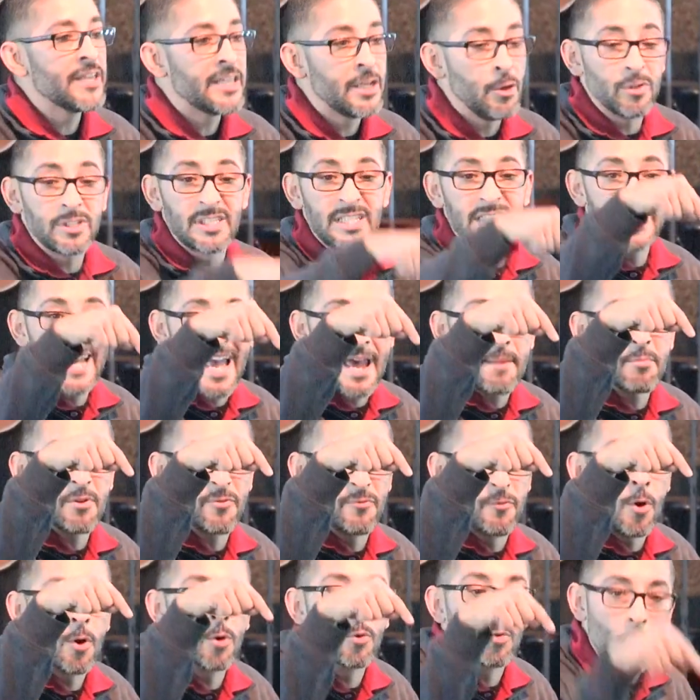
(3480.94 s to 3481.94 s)
that he would stand
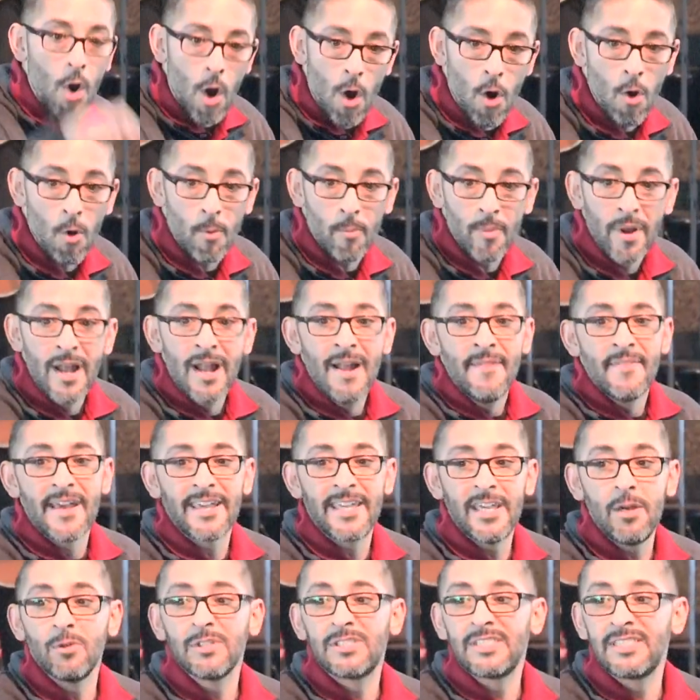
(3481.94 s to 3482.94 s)
before Rome, that
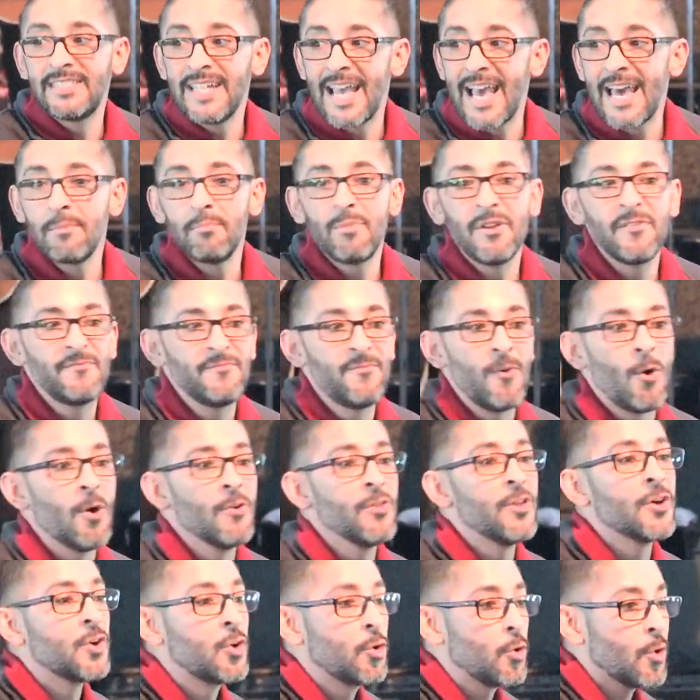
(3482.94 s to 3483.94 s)
he would stand
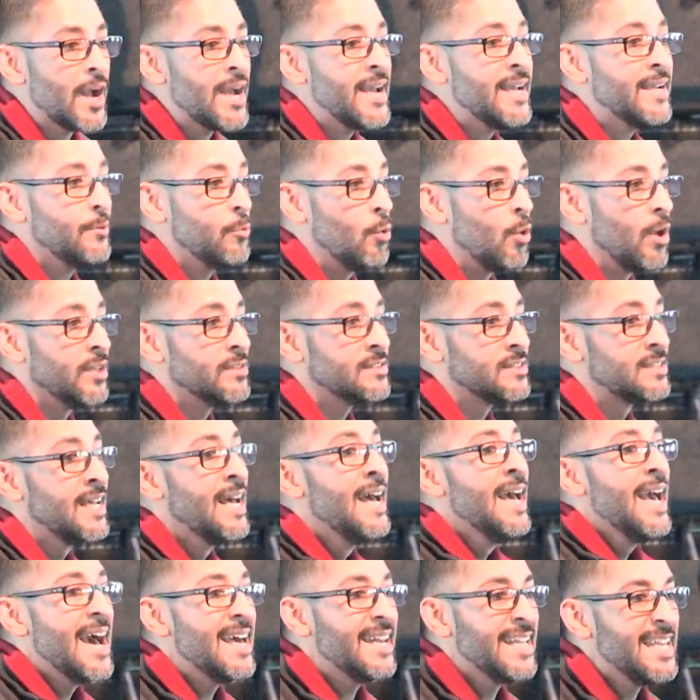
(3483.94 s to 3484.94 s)
before the great ones,
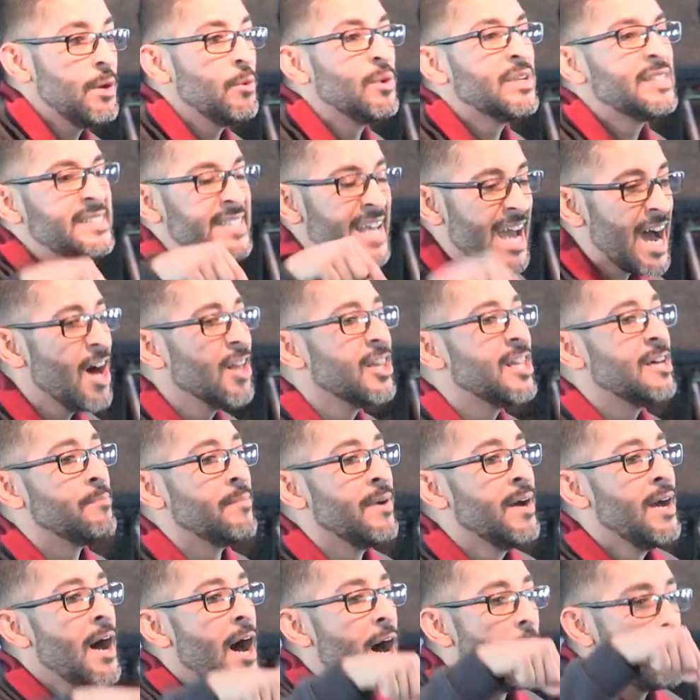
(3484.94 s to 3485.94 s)
and he would tell
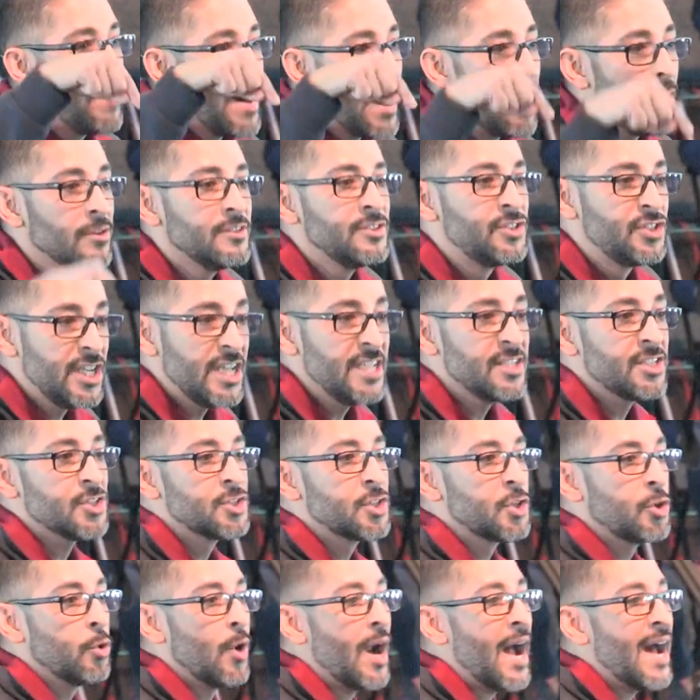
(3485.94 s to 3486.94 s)
them about
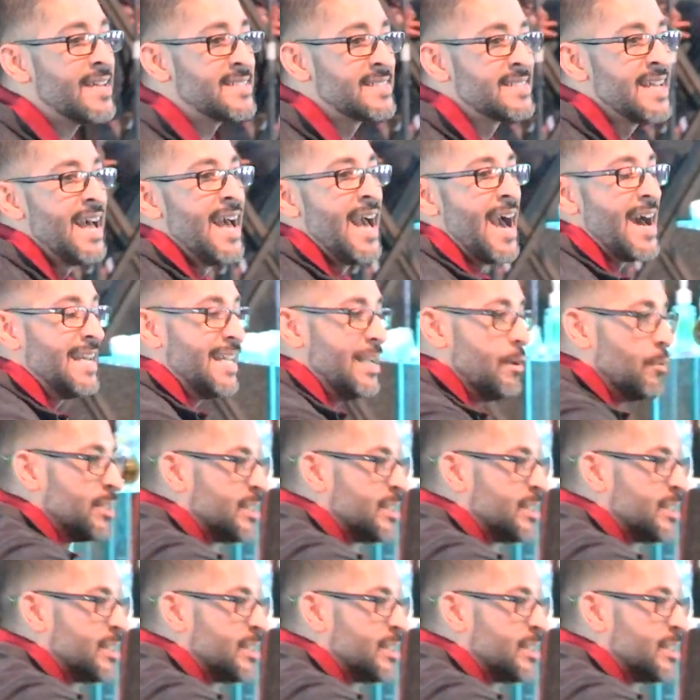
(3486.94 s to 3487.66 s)
Jesus Christ, and he